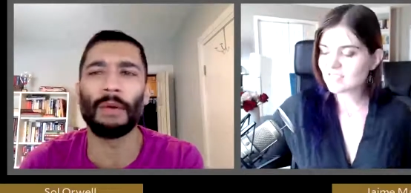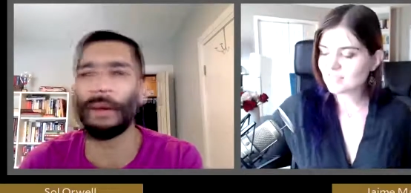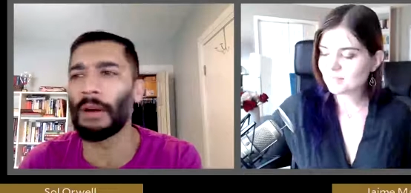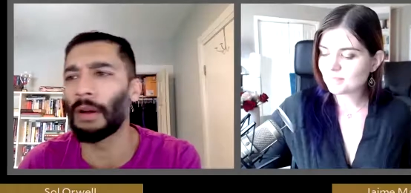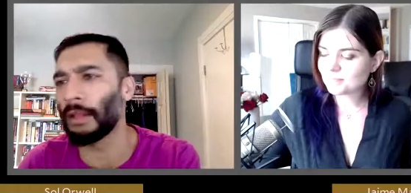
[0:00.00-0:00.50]
Speaker 1: they
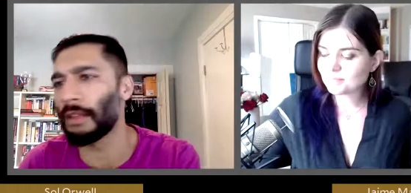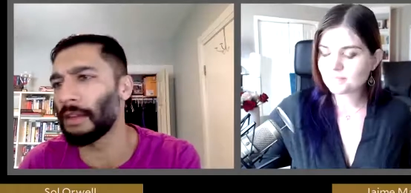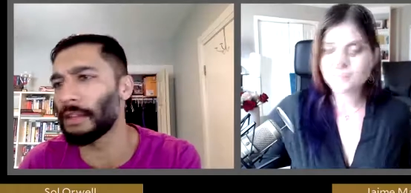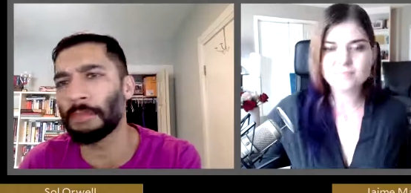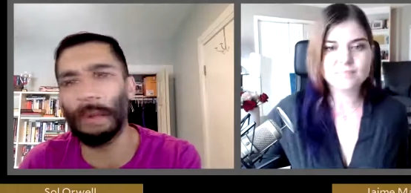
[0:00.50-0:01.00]
were, uh,
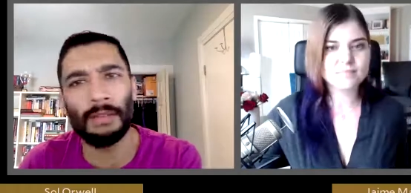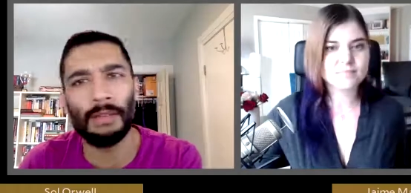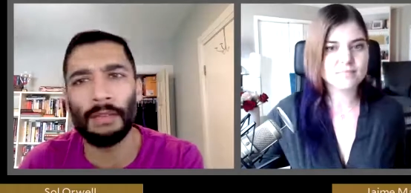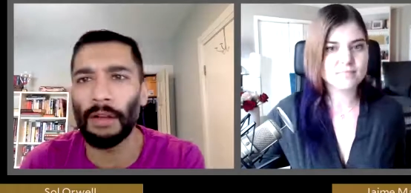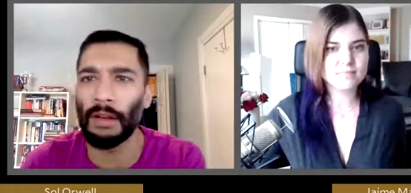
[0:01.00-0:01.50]
they just
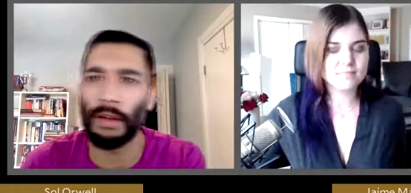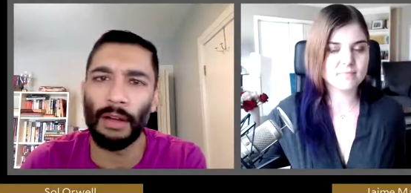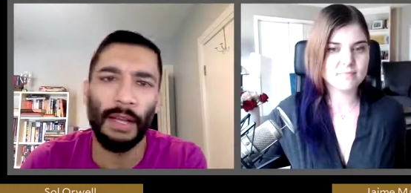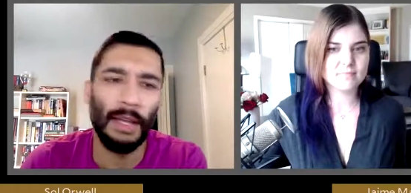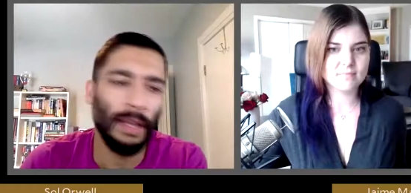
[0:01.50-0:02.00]
sponsored,
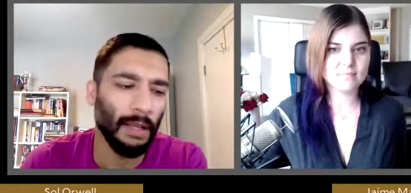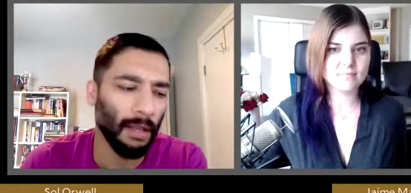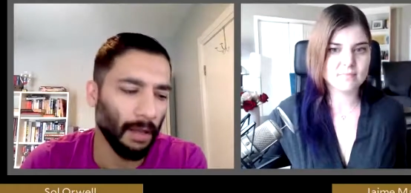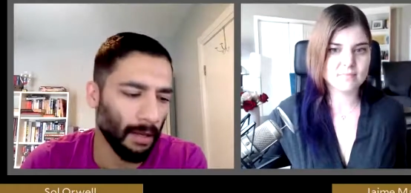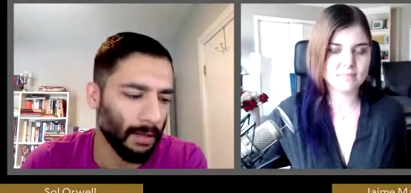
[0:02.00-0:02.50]
uh,
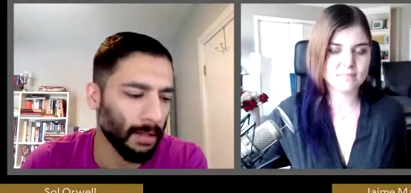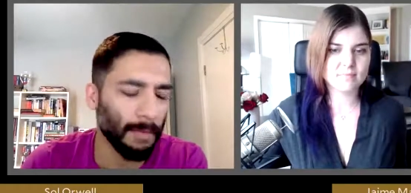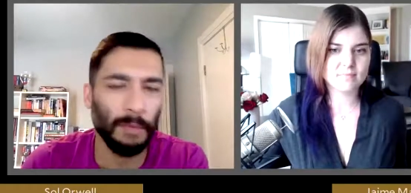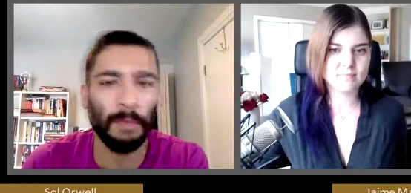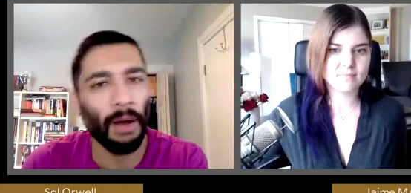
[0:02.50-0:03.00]
uh,
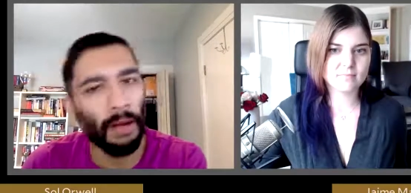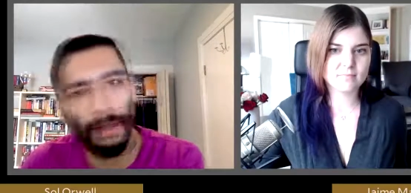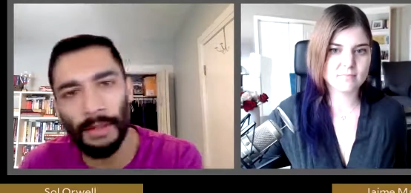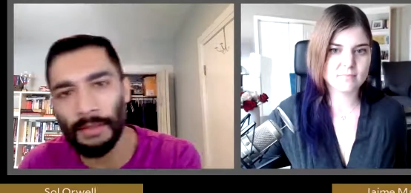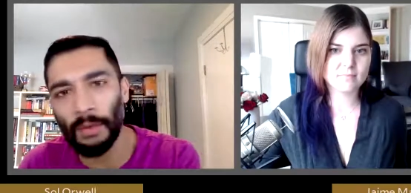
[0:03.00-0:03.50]
Tim's
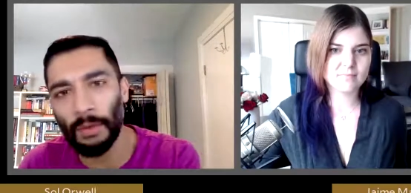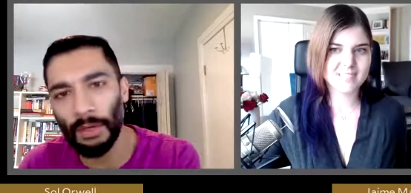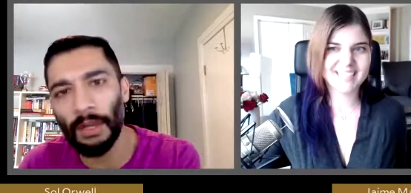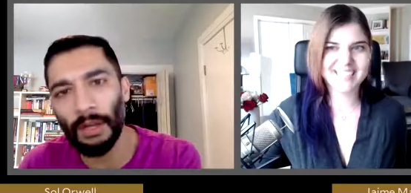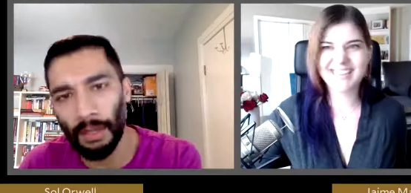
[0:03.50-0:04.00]
podcast and
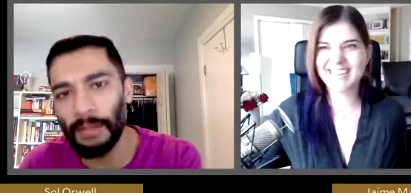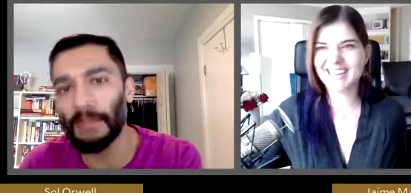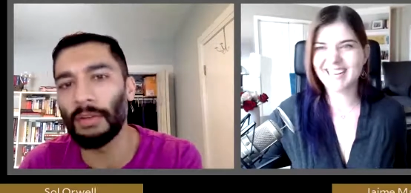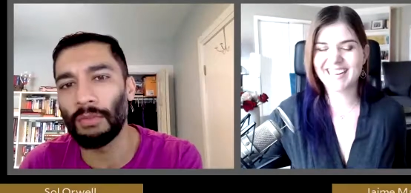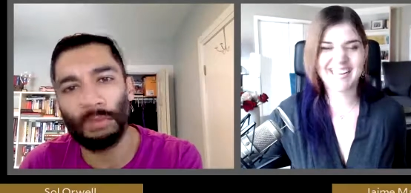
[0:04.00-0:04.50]
whatnot,
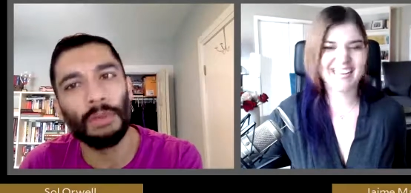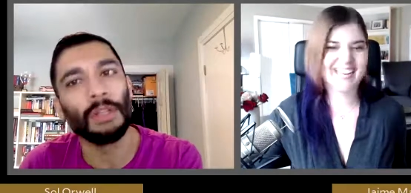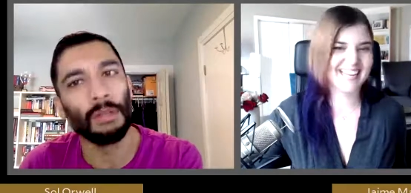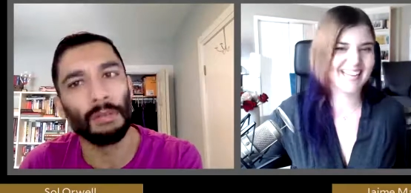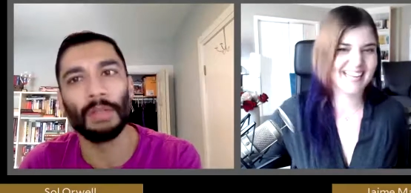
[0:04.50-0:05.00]
it's done
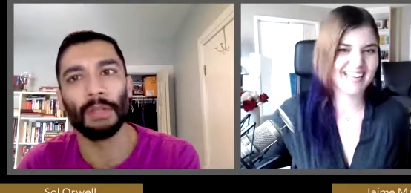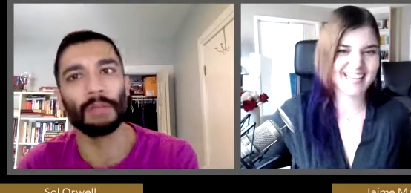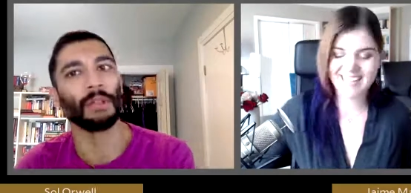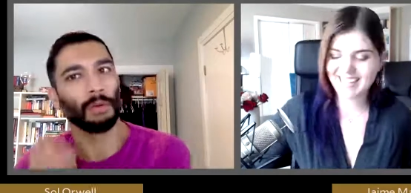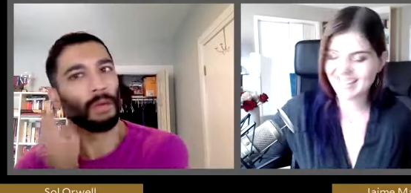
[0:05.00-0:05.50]
really, really,
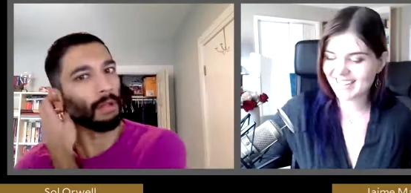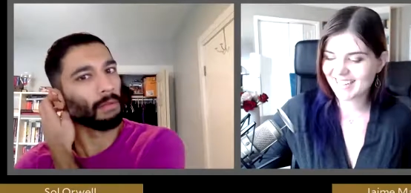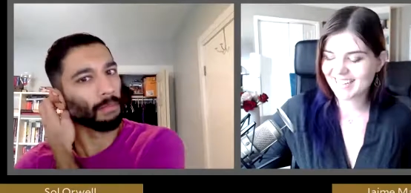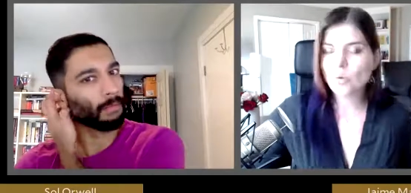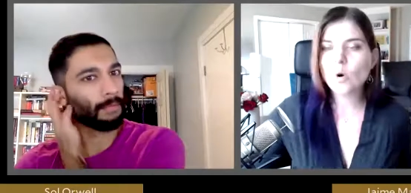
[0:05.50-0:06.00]
really well.
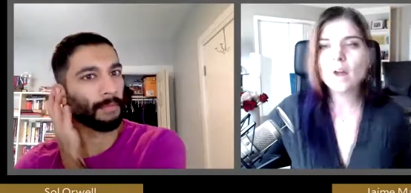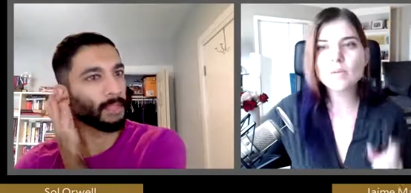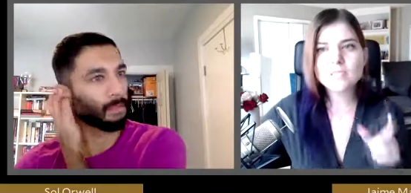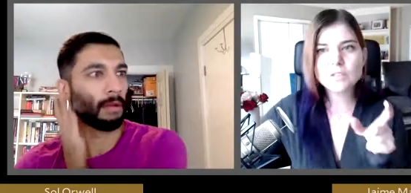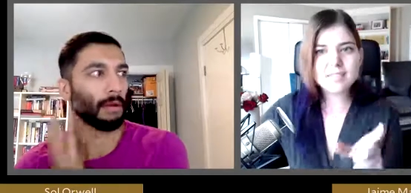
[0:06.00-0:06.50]
Speaker 2: Well, and
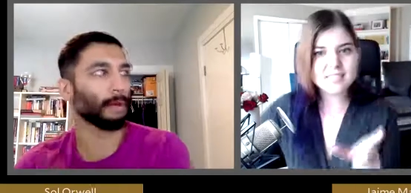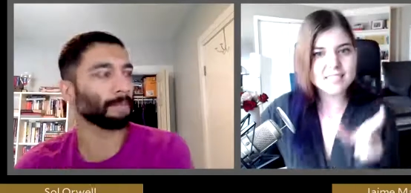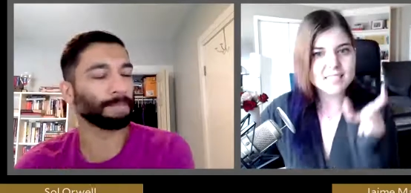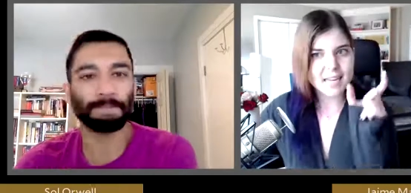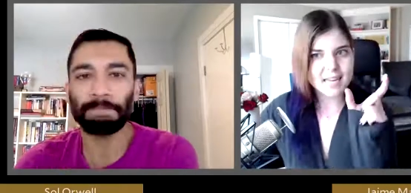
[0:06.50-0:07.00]
what's it's, crazy
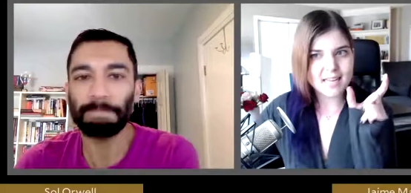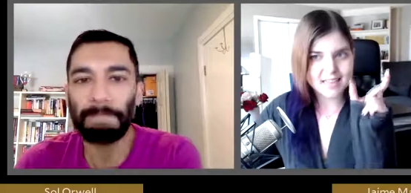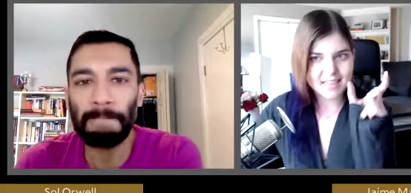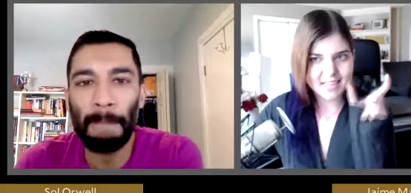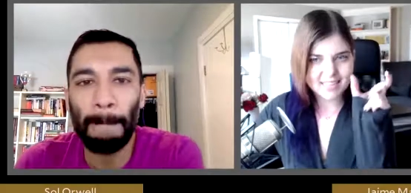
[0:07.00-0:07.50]
is that
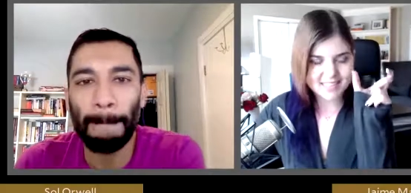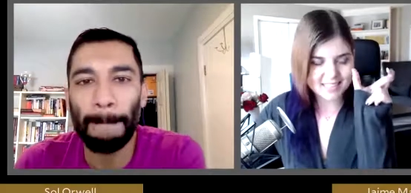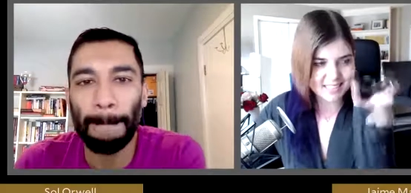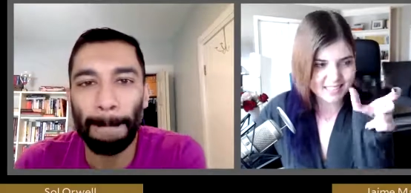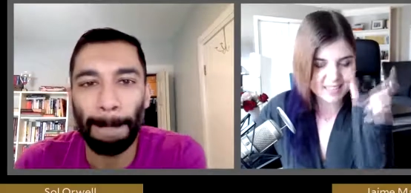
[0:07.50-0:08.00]
that,
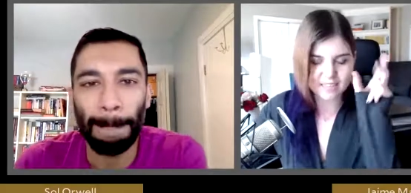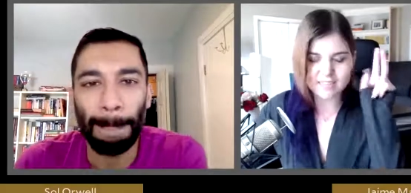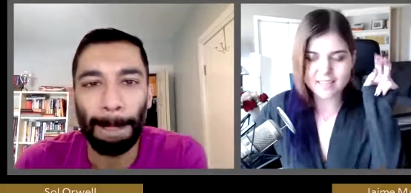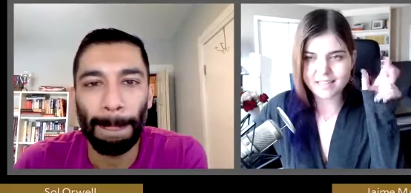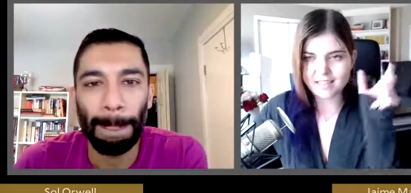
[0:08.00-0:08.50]
syst-
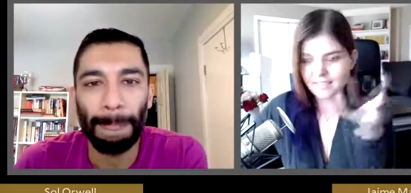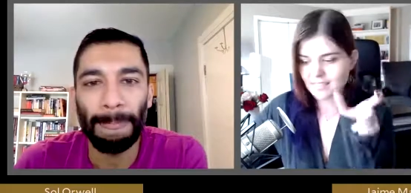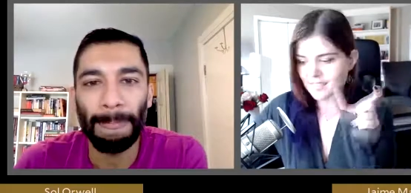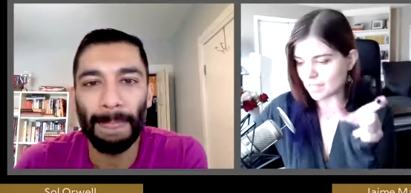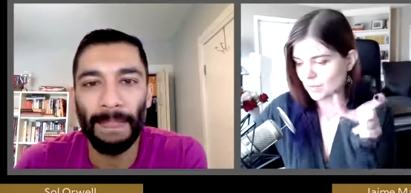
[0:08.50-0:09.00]
that that
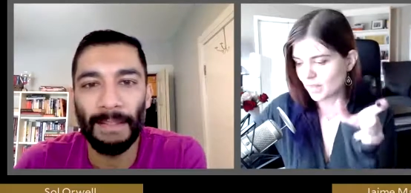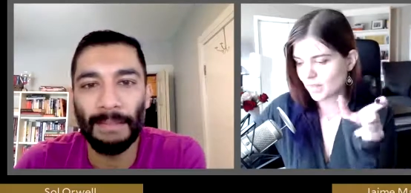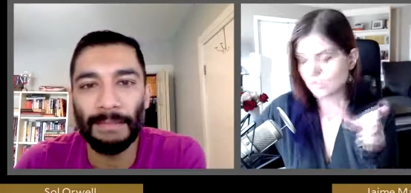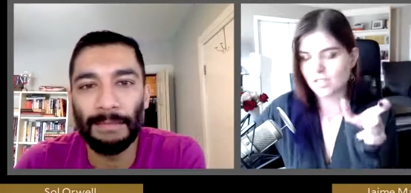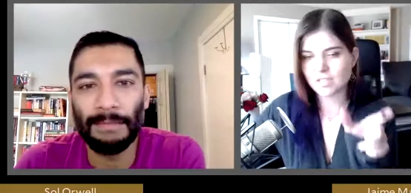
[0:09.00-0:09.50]
system that
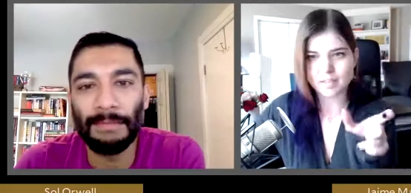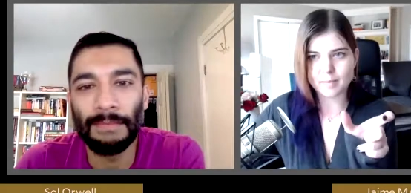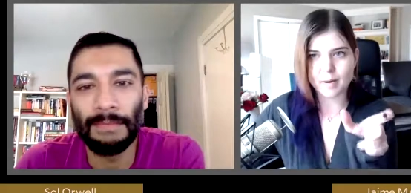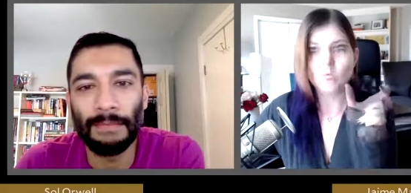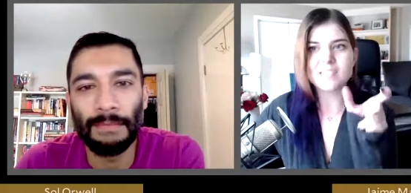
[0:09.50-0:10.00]
you just talked
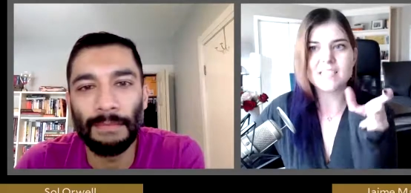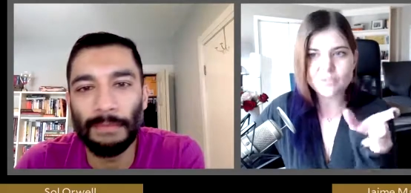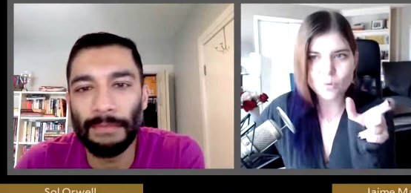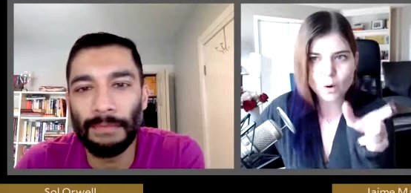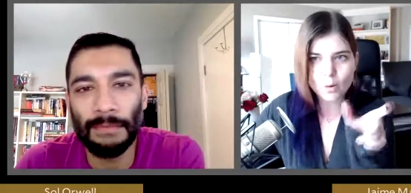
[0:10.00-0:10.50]
about was in the
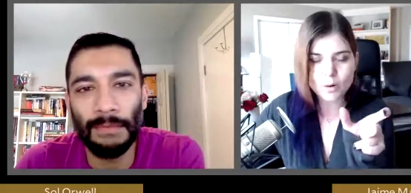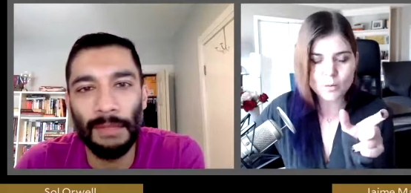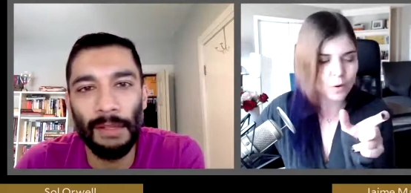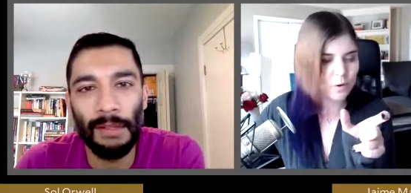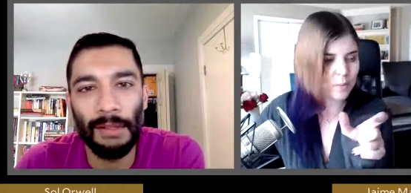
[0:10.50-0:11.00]
four hour
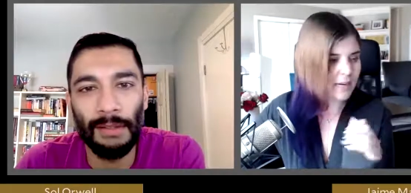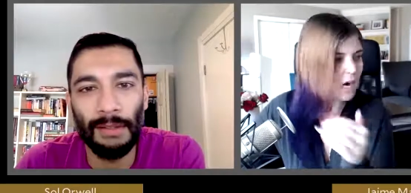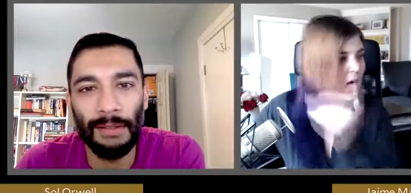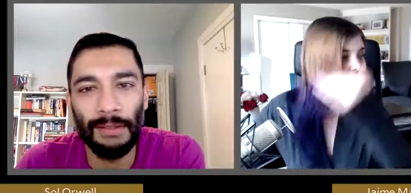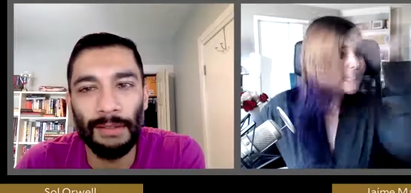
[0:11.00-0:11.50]
work week
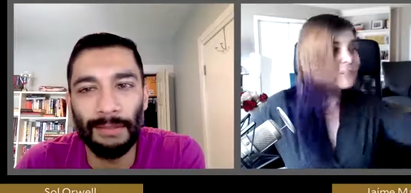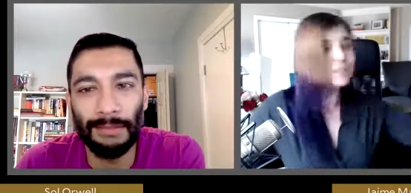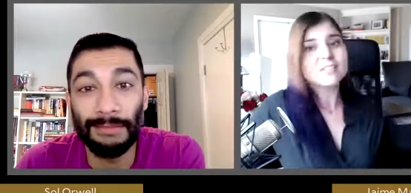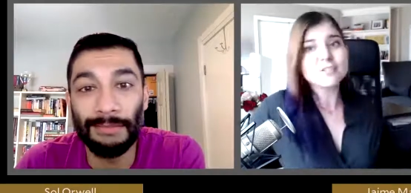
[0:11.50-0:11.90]
years and